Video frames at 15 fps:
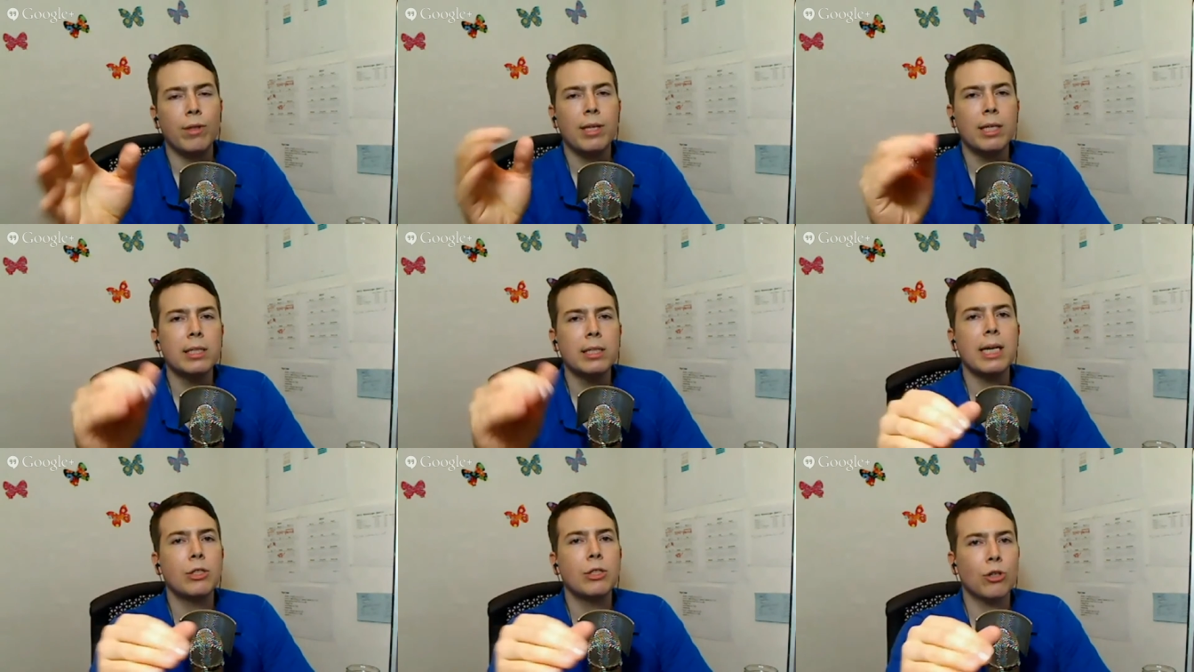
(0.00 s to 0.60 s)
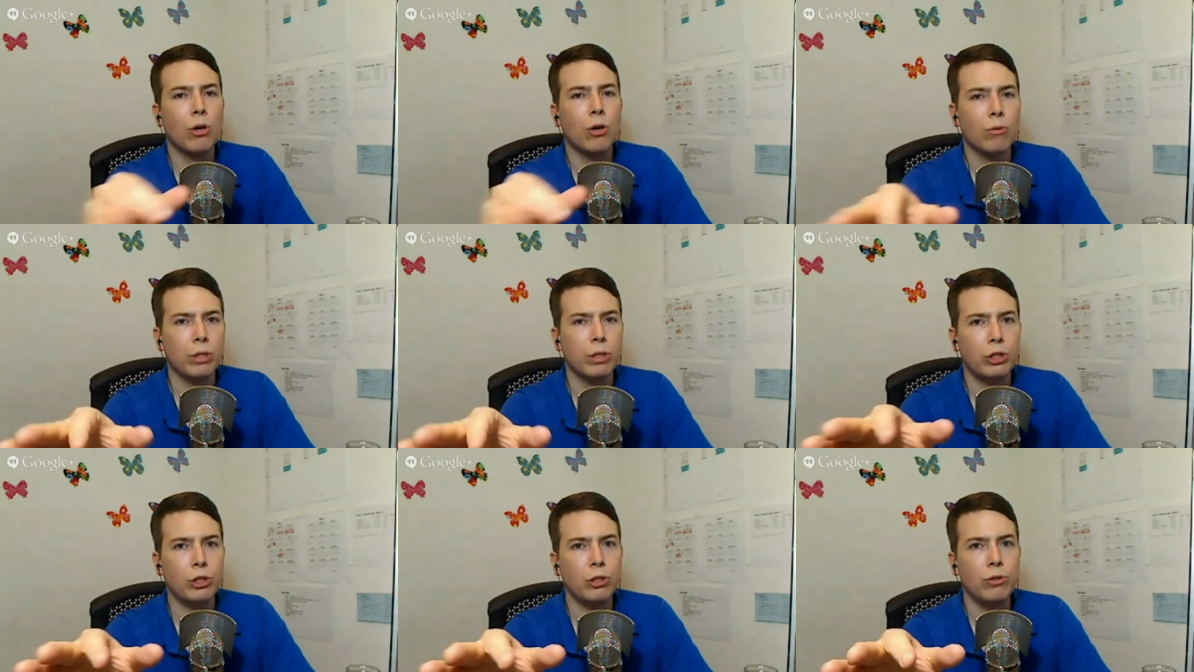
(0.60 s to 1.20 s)
I think it takes
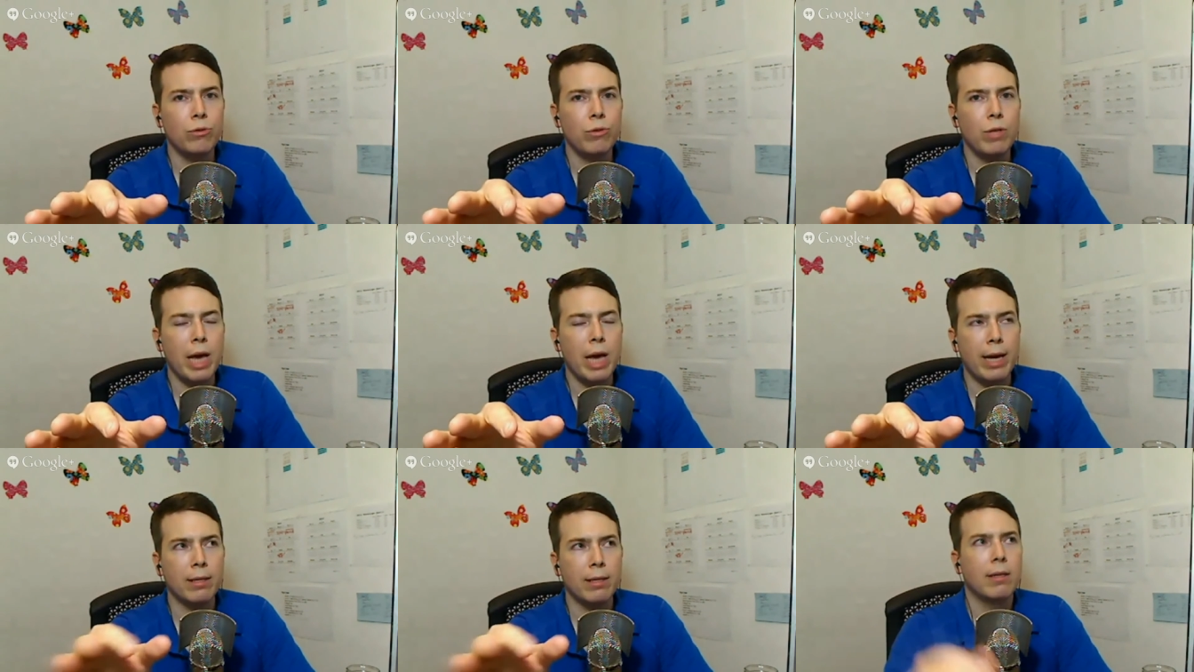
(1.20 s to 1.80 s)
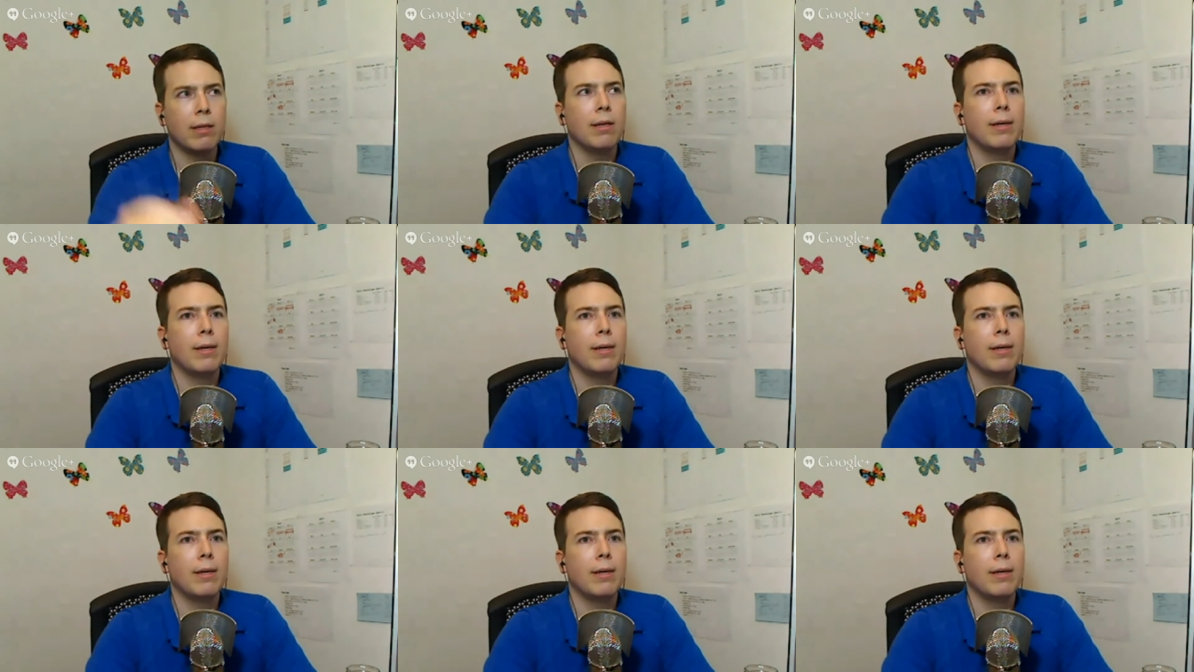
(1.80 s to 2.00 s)
courage to do that.